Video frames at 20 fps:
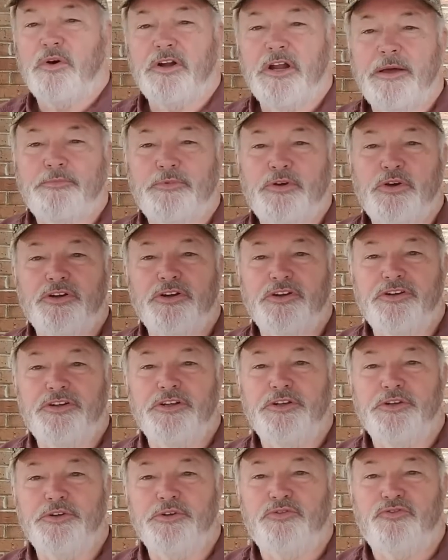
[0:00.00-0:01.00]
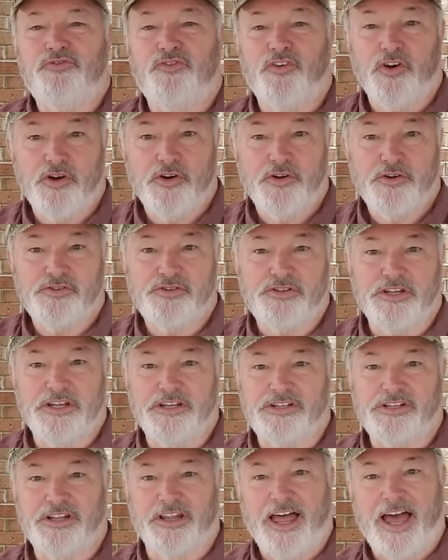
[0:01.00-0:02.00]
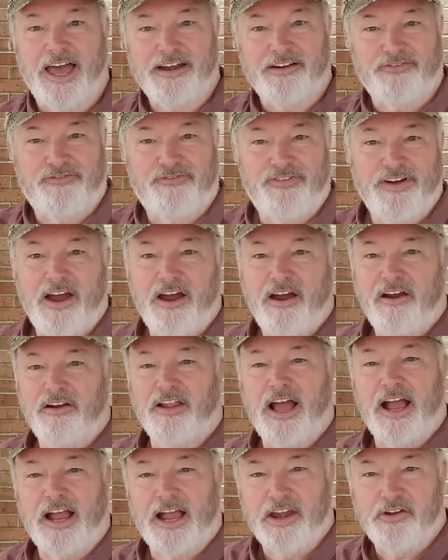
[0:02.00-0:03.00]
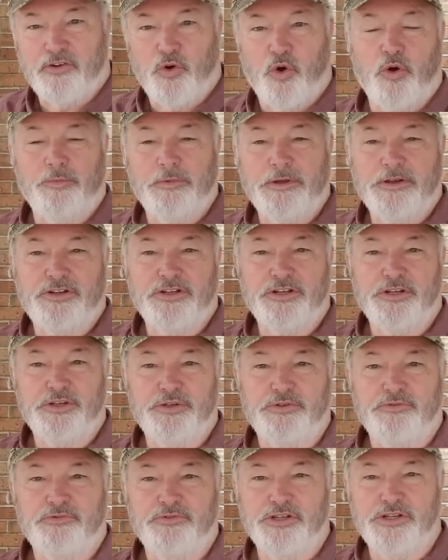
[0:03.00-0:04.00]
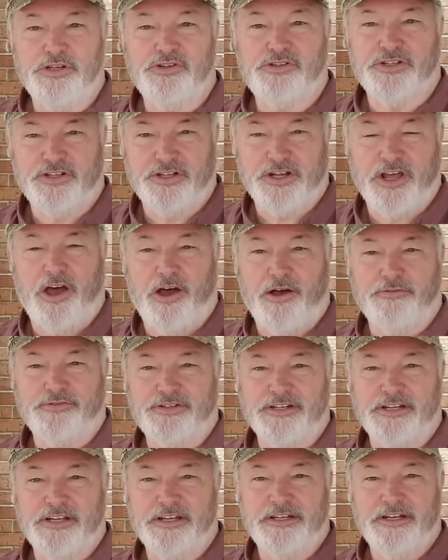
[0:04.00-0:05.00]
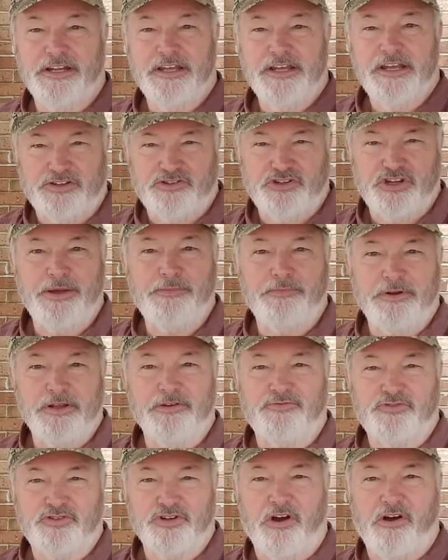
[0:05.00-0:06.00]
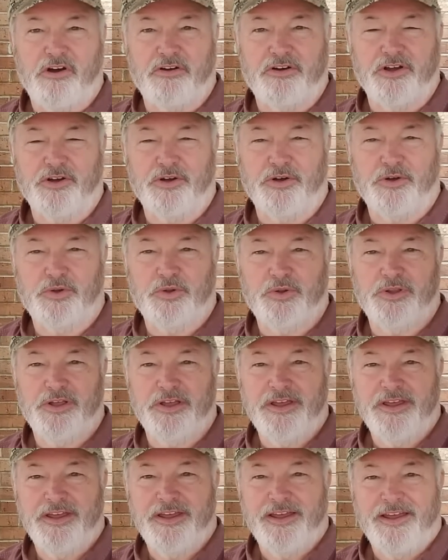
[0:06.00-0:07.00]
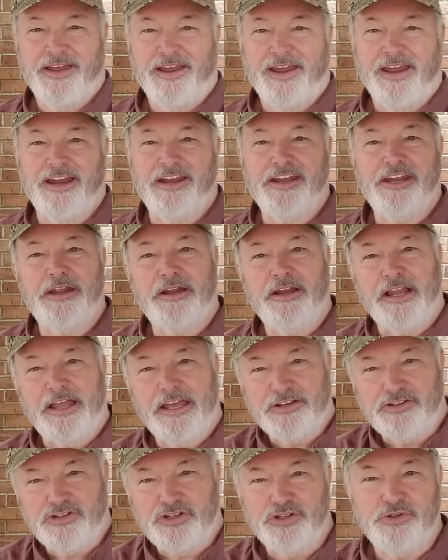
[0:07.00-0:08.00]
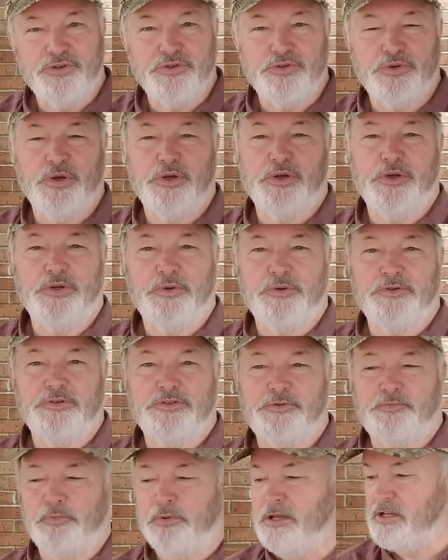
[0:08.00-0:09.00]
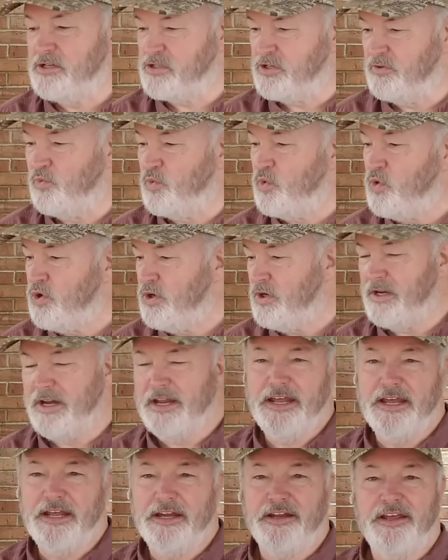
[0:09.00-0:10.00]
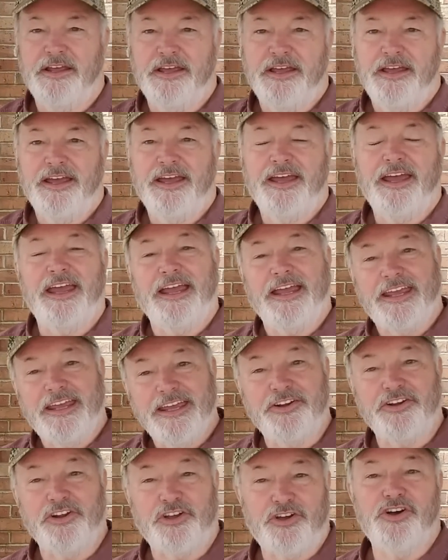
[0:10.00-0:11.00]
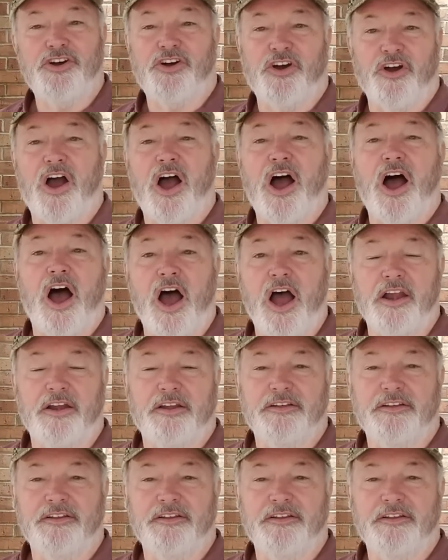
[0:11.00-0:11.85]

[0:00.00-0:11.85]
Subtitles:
I'm going to do first is light a fire like I normally do using the offset chimney of charcoal, and then lay 2 splits of wood in and get the cooker hot.